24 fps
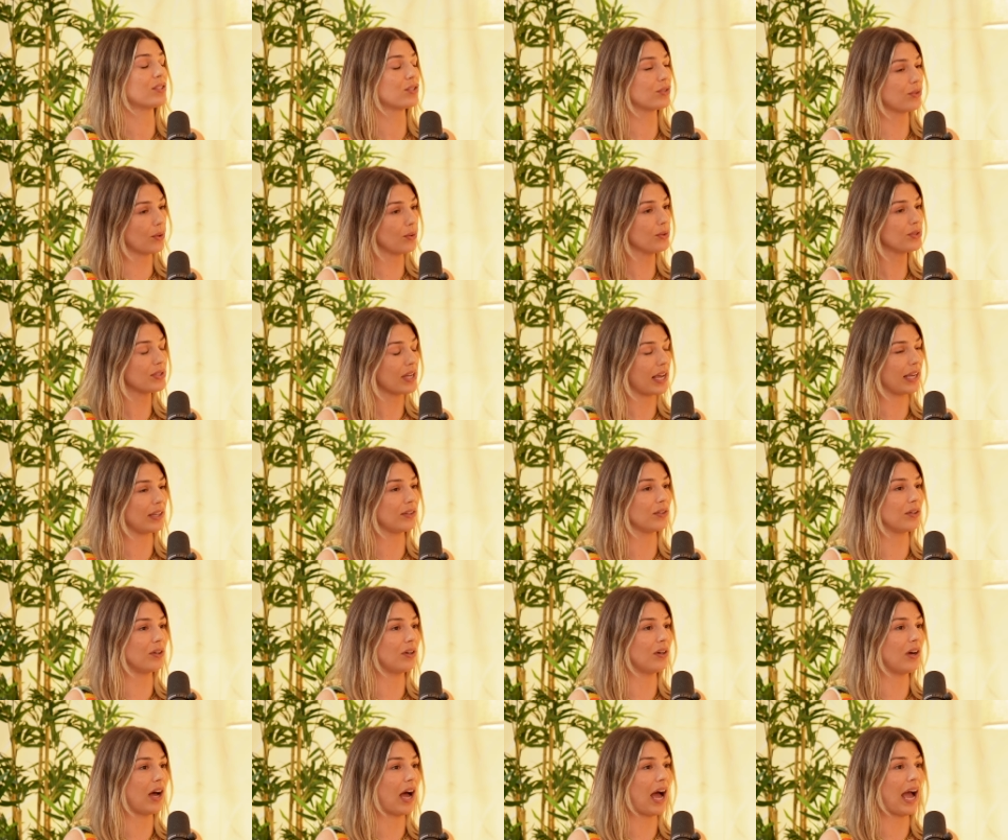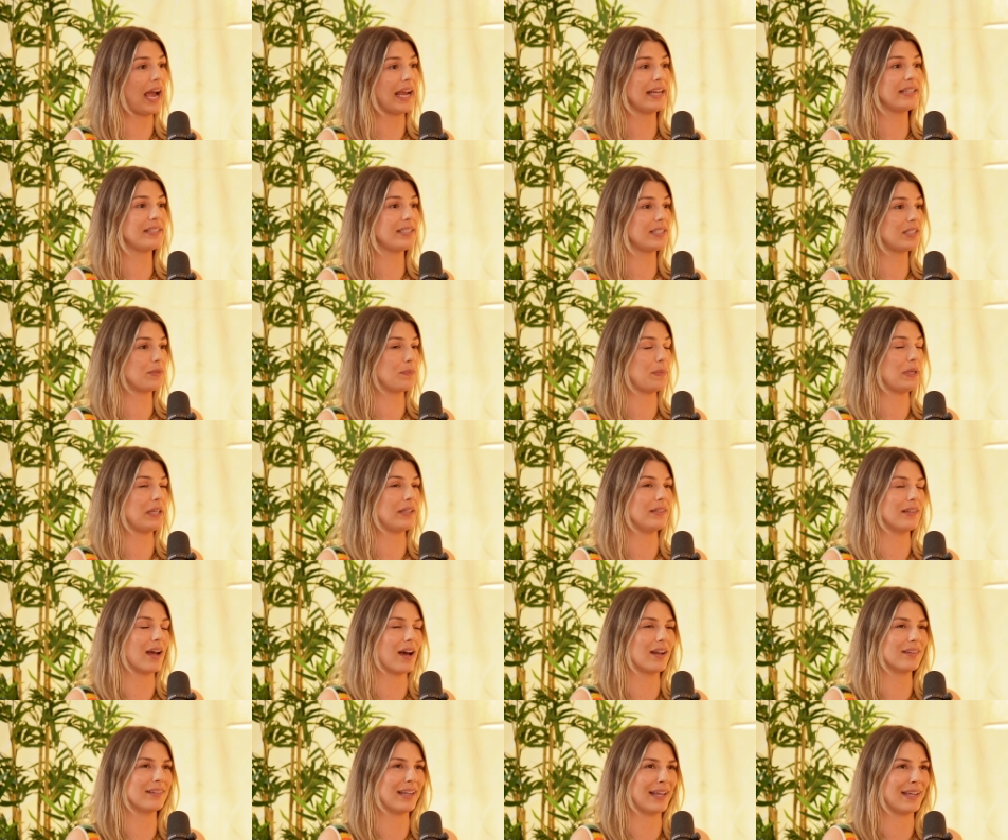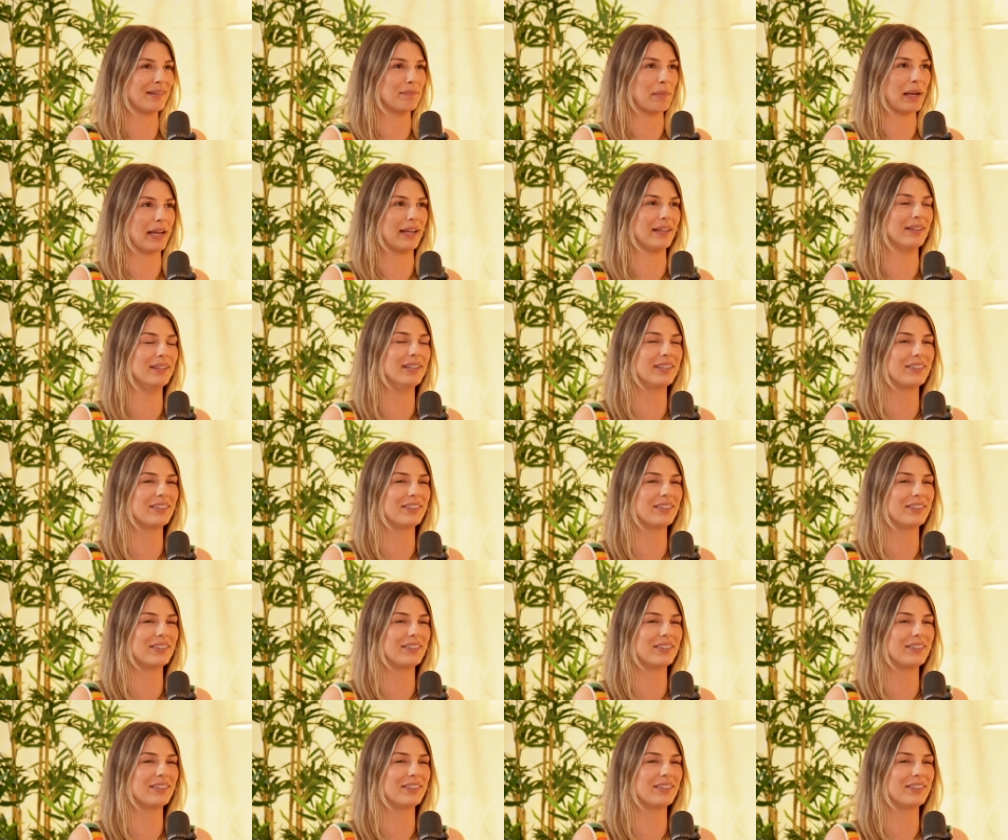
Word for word: SoulCycle, I'd speak, not that my